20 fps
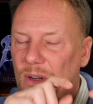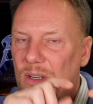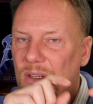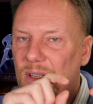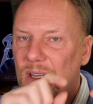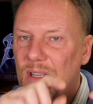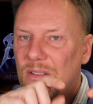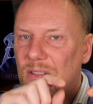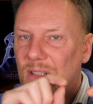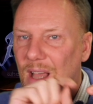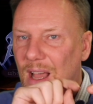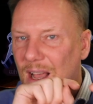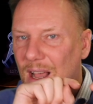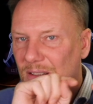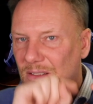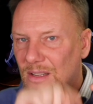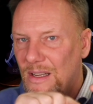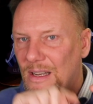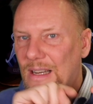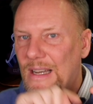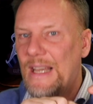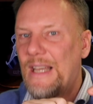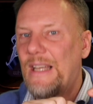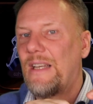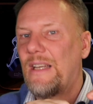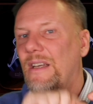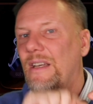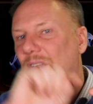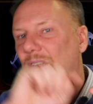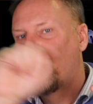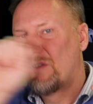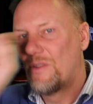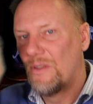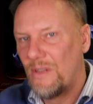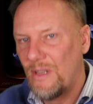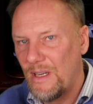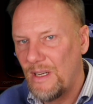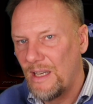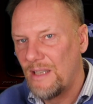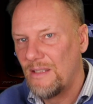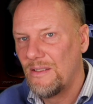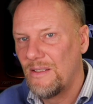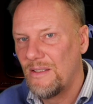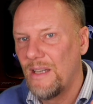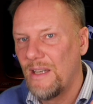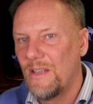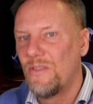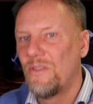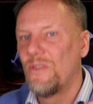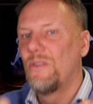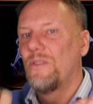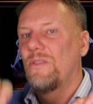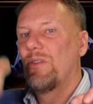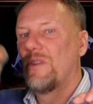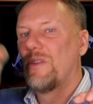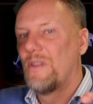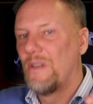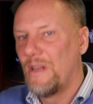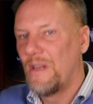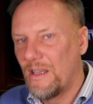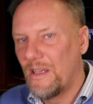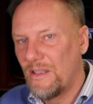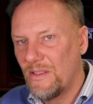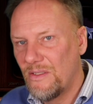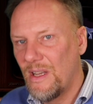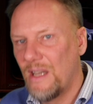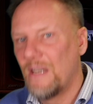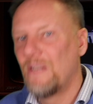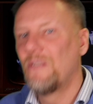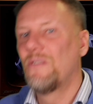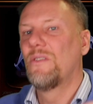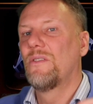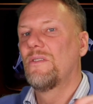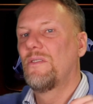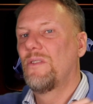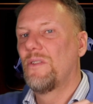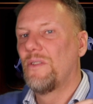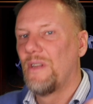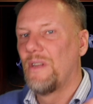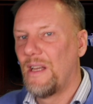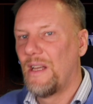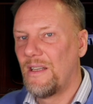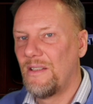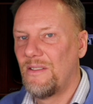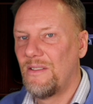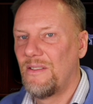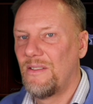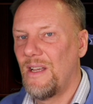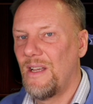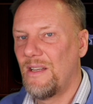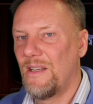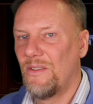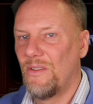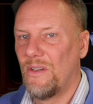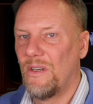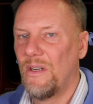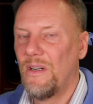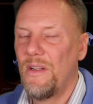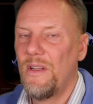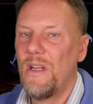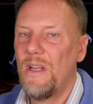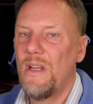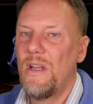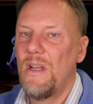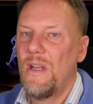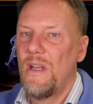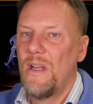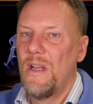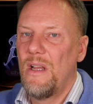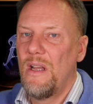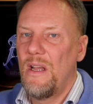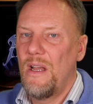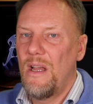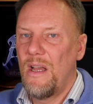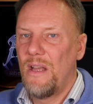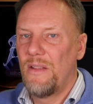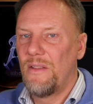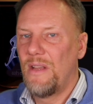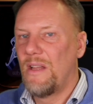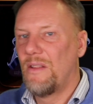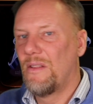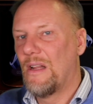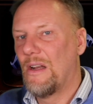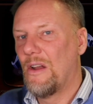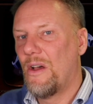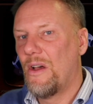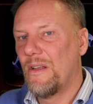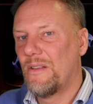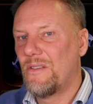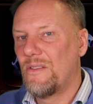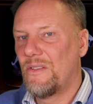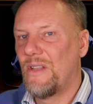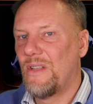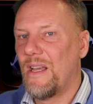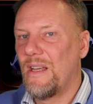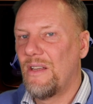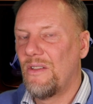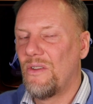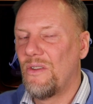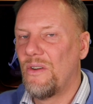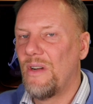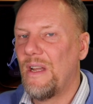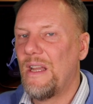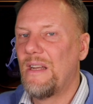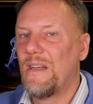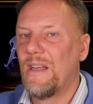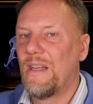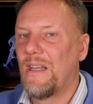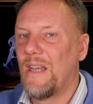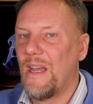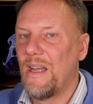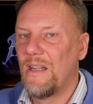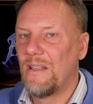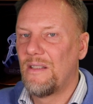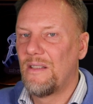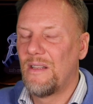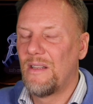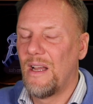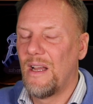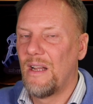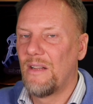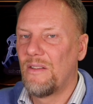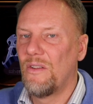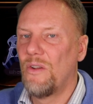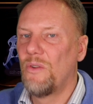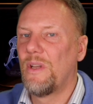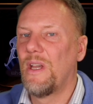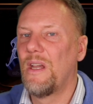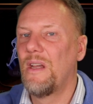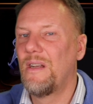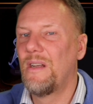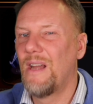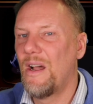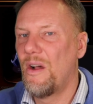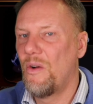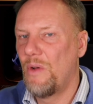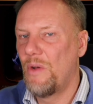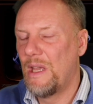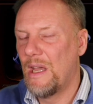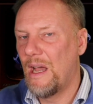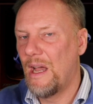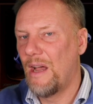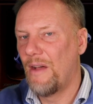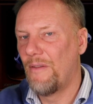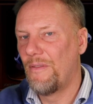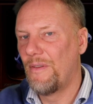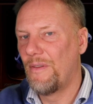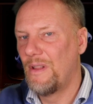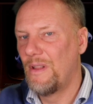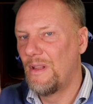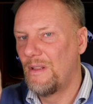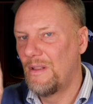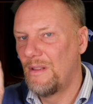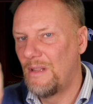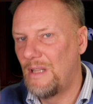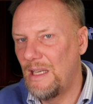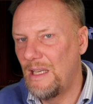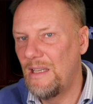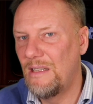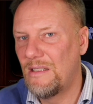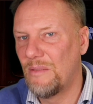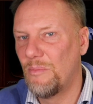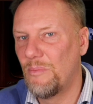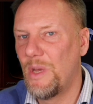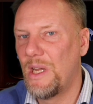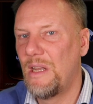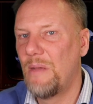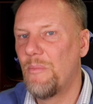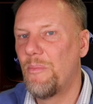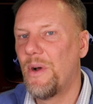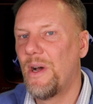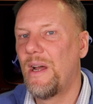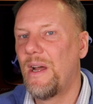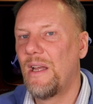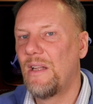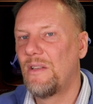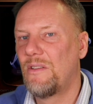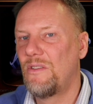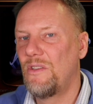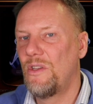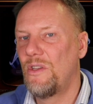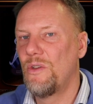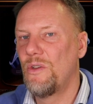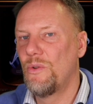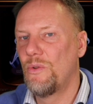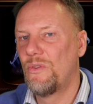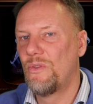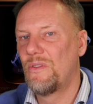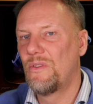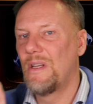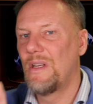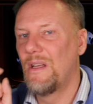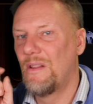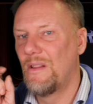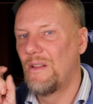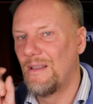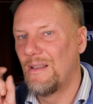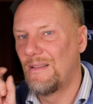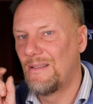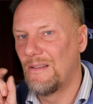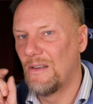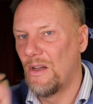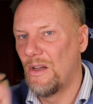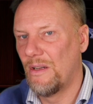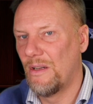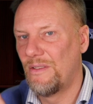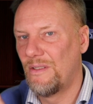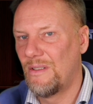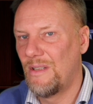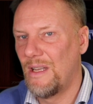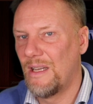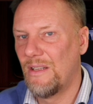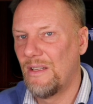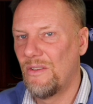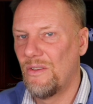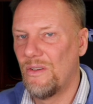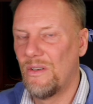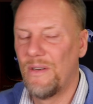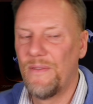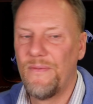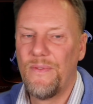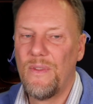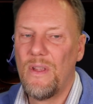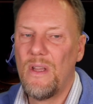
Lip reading: a disk has a link to the next sector, to the next sector, to the next sector. And then the last sector indicates that, okay, now we have these many bytes used in this last sector.